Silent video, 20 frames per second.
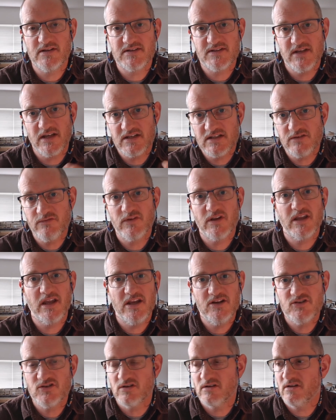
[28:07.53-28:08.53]

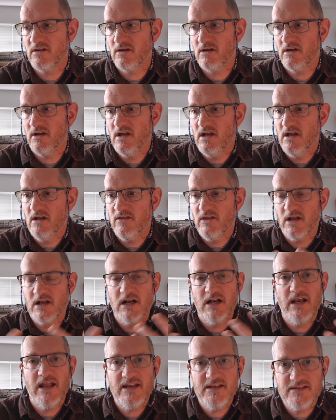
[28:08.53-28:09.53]
sanctification, the
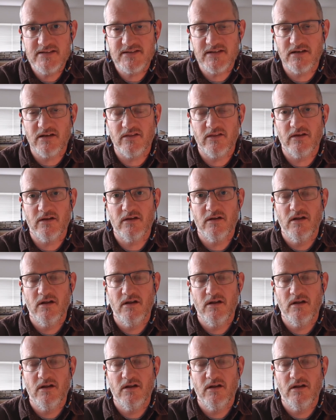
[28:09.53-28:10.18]
cleansing, the